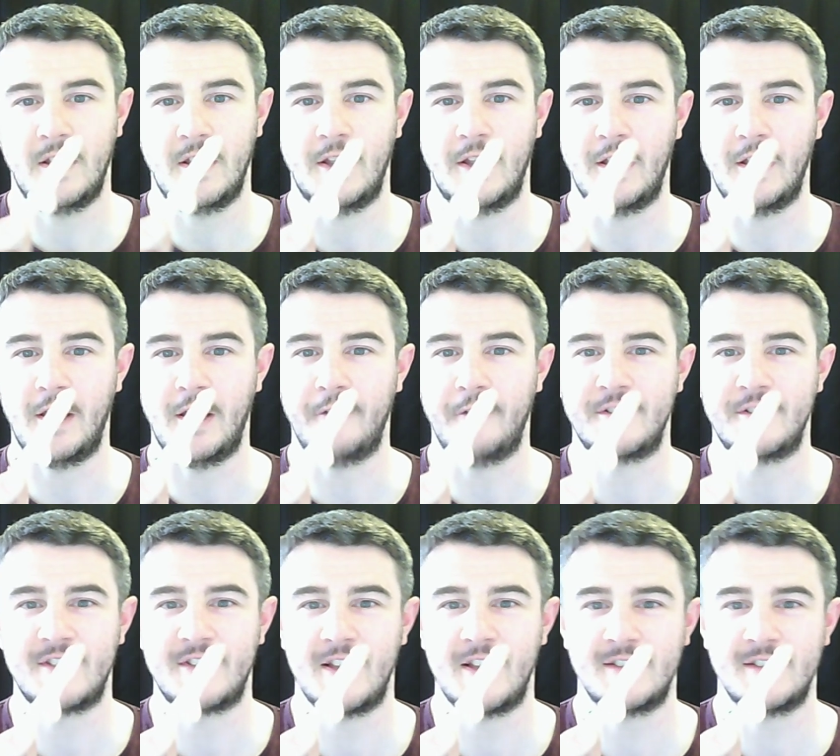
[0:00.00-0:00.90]
Here
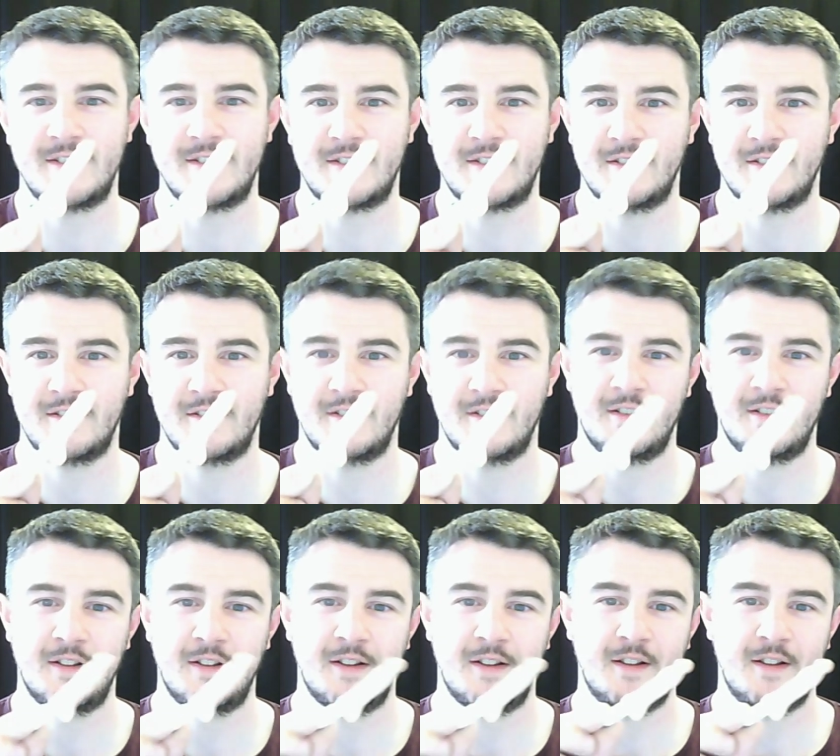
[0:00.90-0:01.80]
it is.
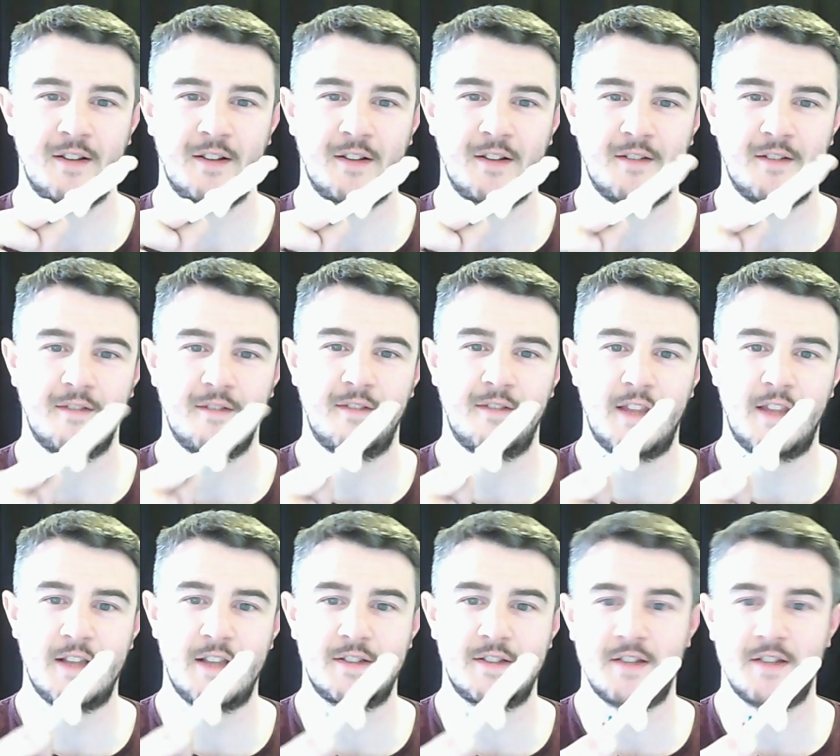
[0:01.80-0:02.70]

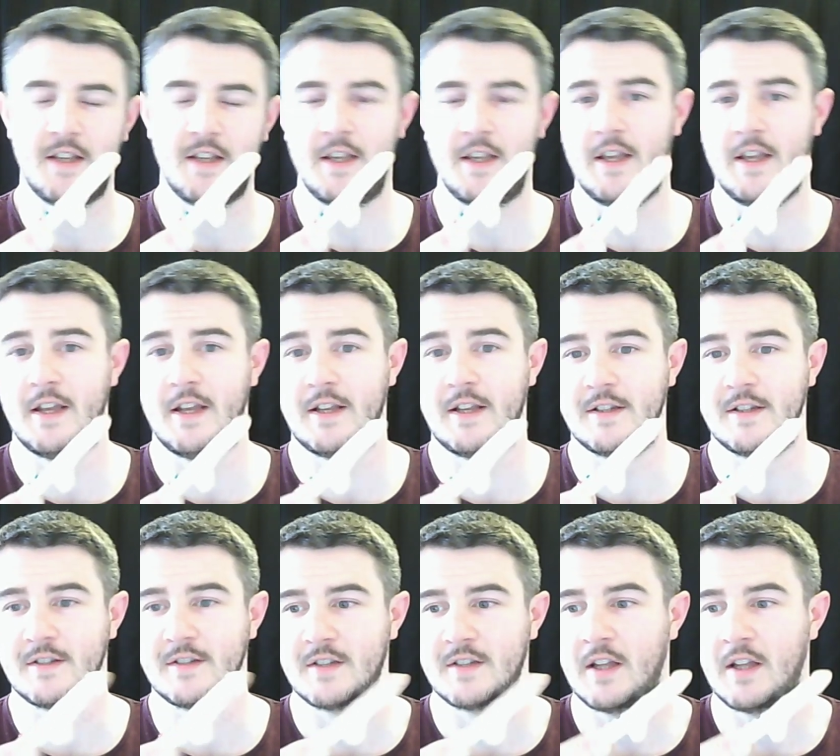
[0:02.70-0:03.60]
This
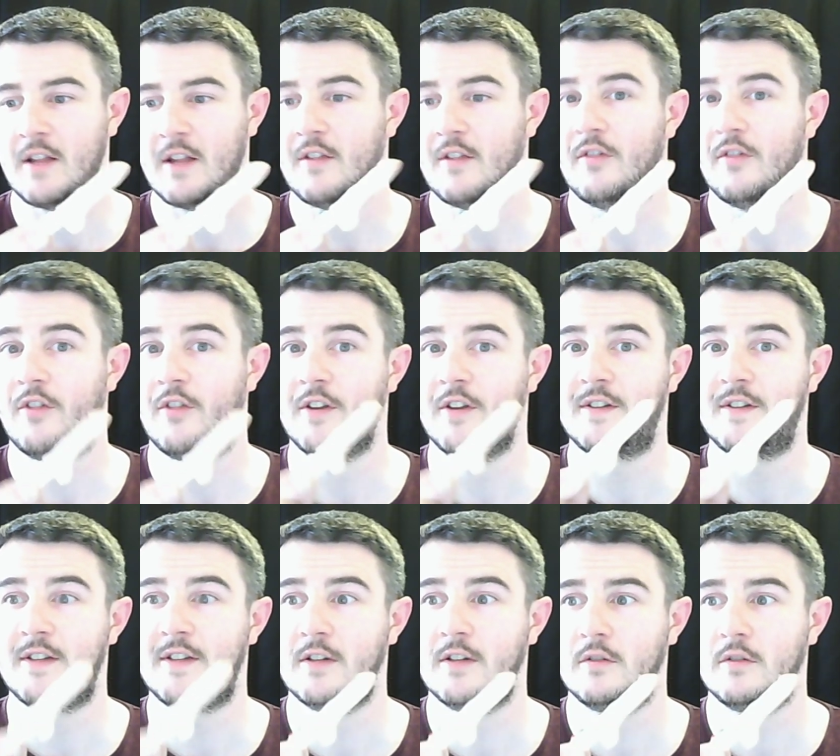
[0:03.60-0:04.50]
is the
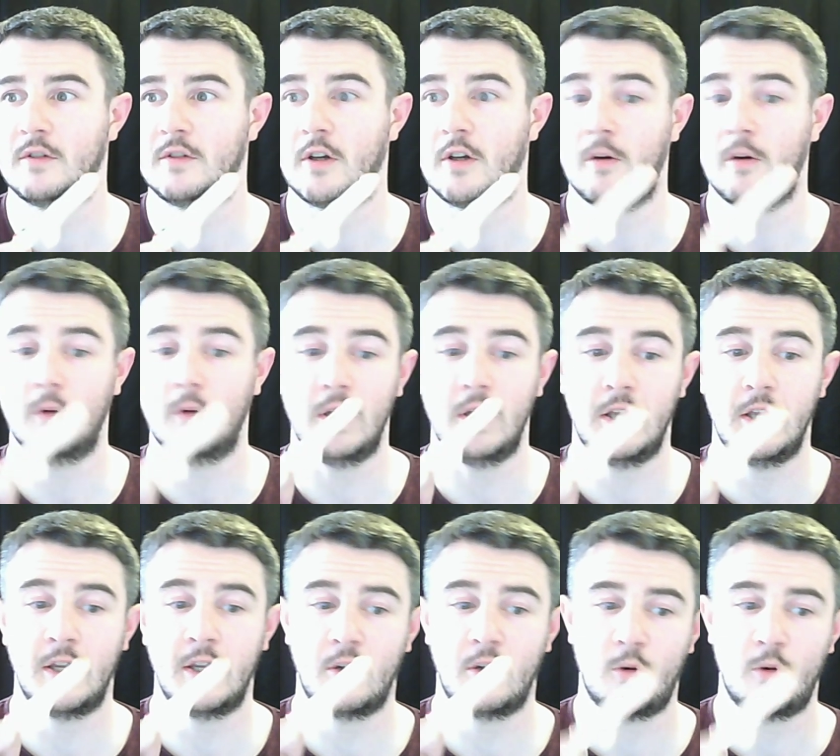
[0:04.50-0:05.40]
dildo
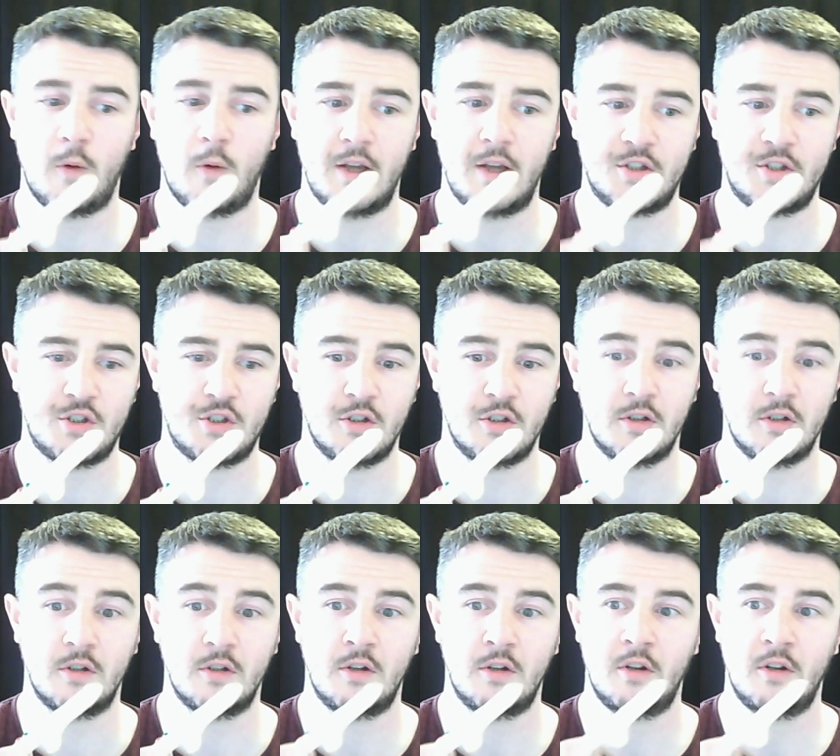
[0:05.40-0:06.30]
in
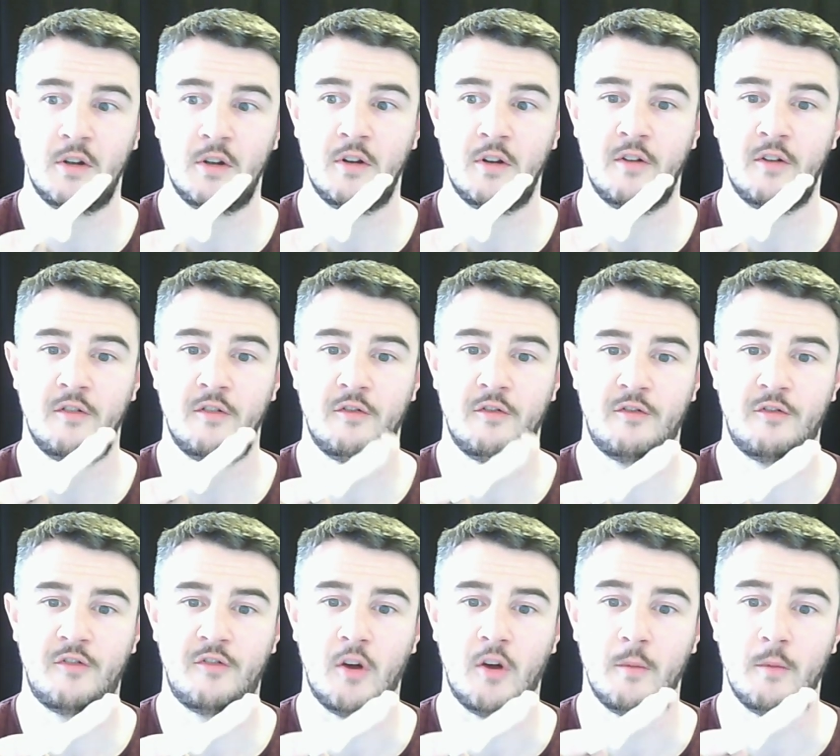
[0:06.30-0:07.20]
question
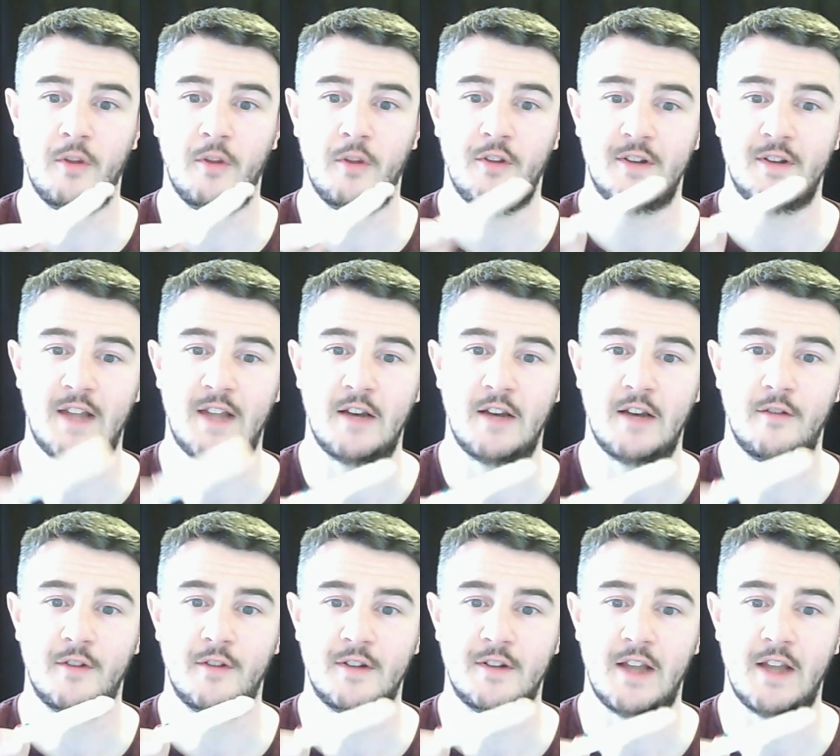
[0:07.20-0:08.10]
from the Dan
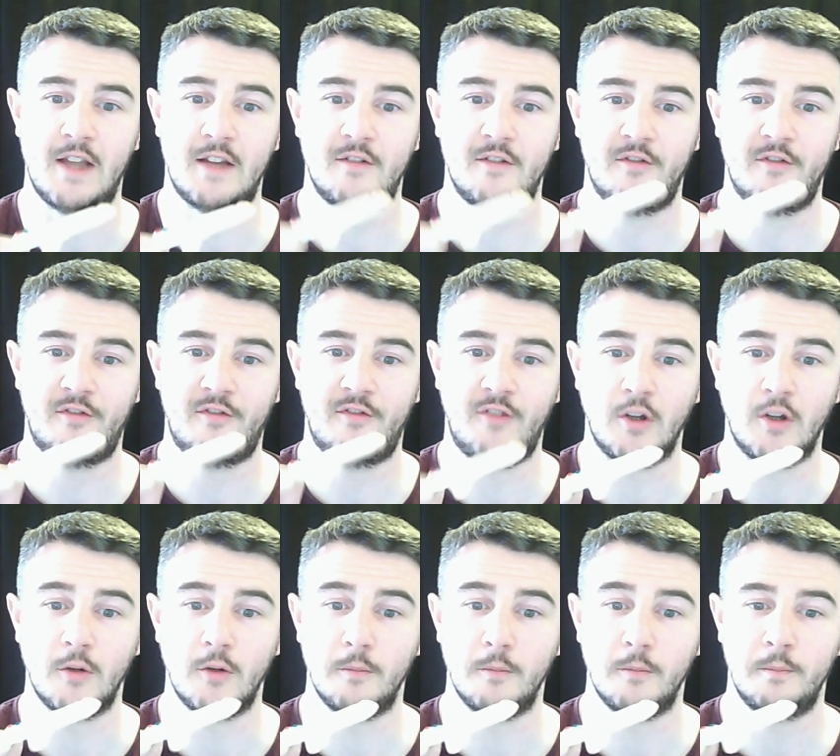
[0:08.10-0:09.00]
of the Dead
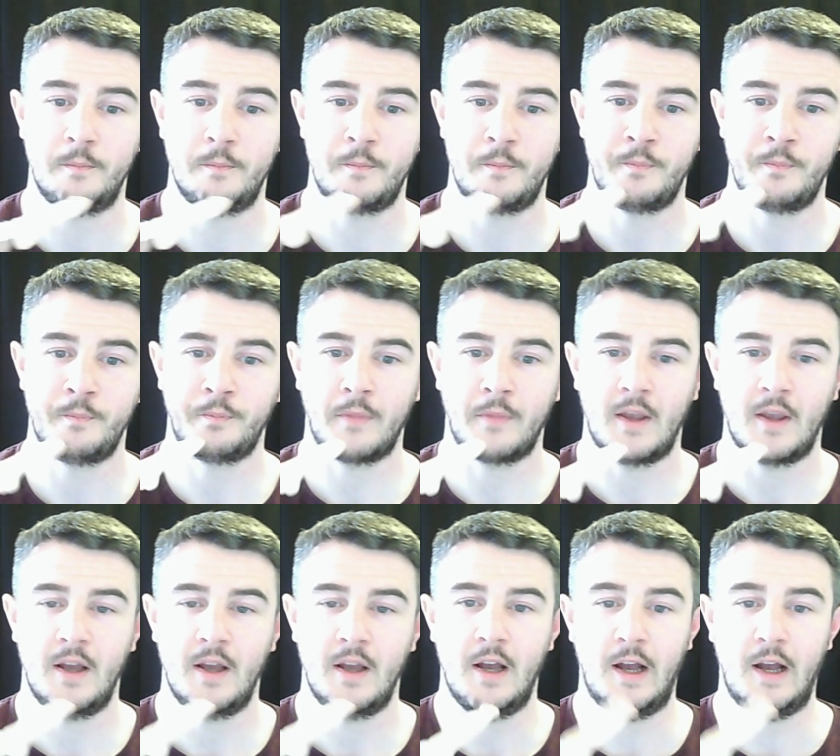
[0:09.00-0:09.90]
film.
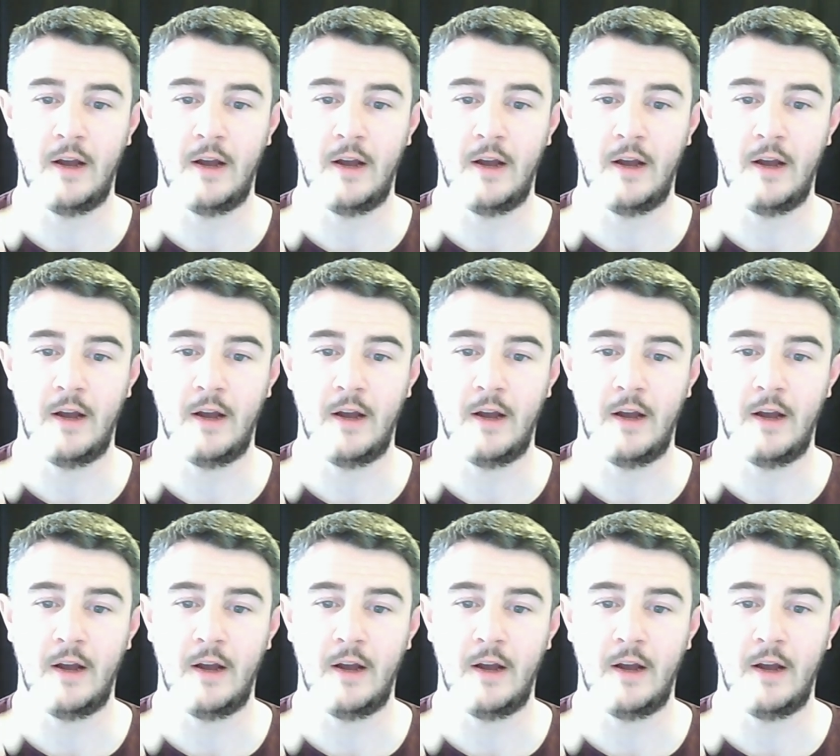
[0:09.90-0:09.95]
I